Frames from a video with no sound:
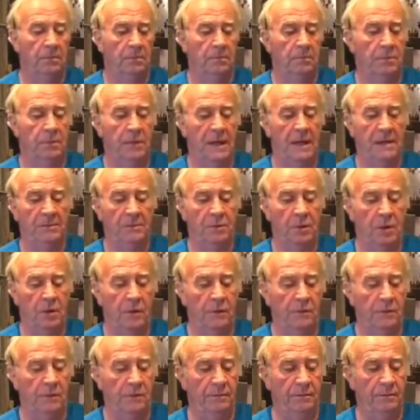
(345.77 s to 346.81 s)
prepped
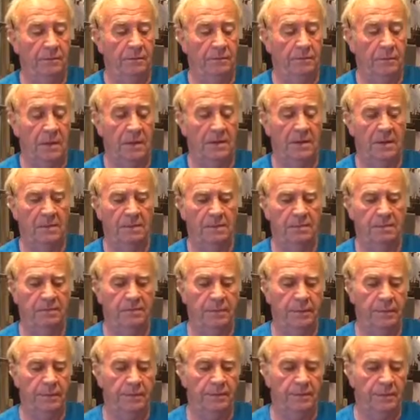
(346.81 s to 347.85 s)
off, and
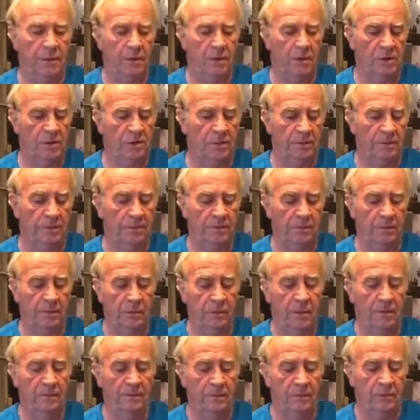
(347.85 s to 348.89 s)
because they were
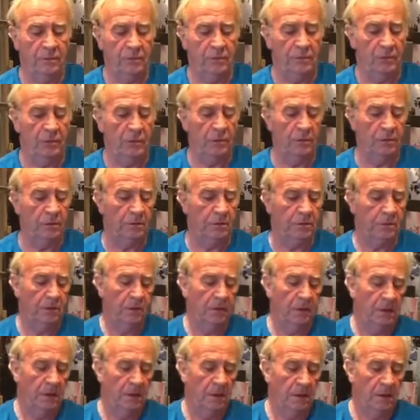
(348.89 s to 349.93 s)
come from shot
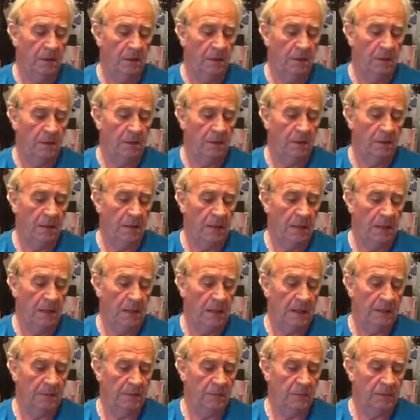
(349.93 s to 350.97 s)

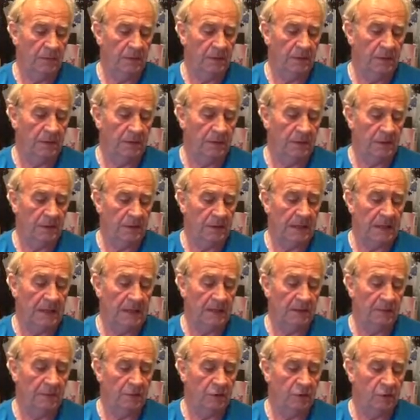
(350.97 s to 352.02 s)
animals that stags
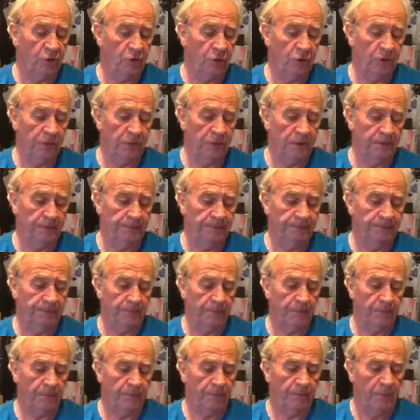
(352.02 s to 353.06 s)
that had been shot.
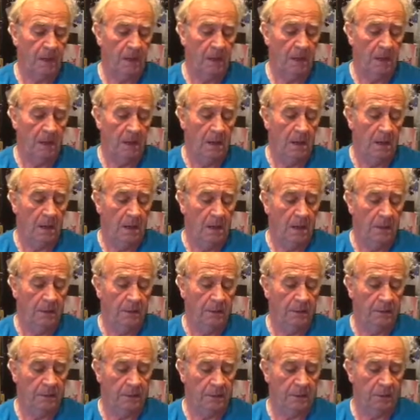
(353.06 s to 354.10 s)

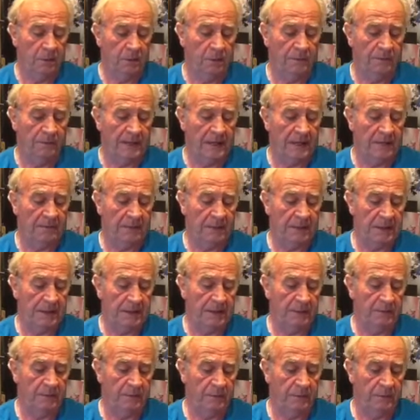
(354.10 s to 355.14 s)
There was a lot of debris
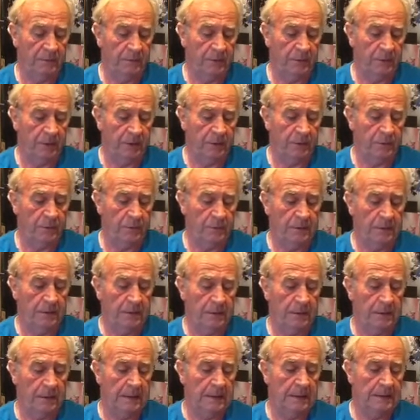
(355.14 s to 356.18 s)
in around the crown,
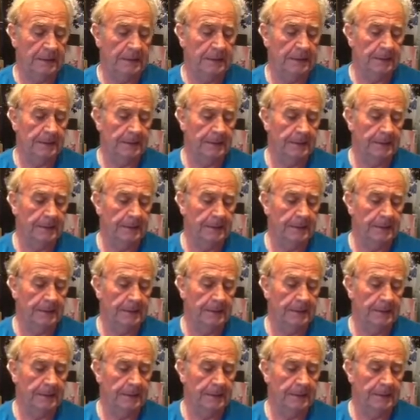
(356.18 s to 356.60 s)
and